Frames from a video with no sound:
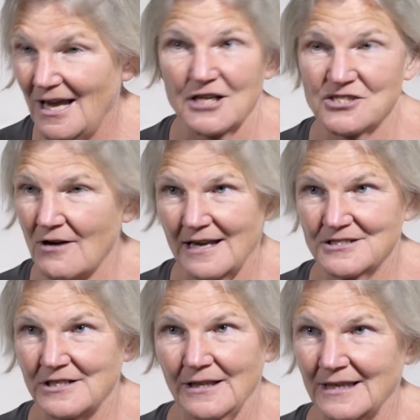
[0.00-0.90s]
a
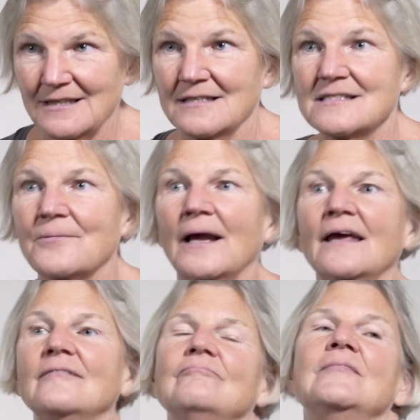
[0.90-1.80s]
strategy like this,
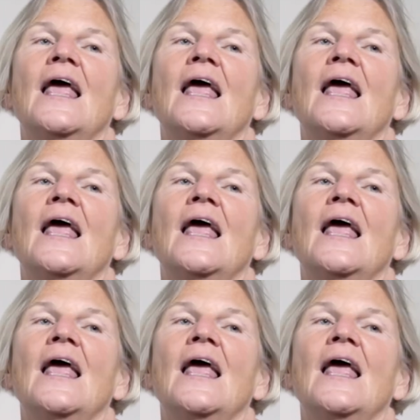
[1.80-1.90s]
right?